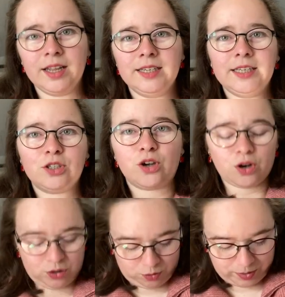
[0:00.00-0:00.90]
This
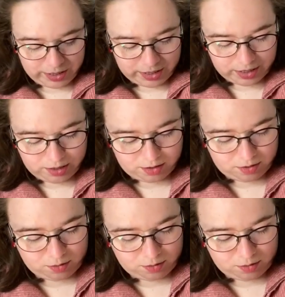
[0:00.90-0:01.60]
colorway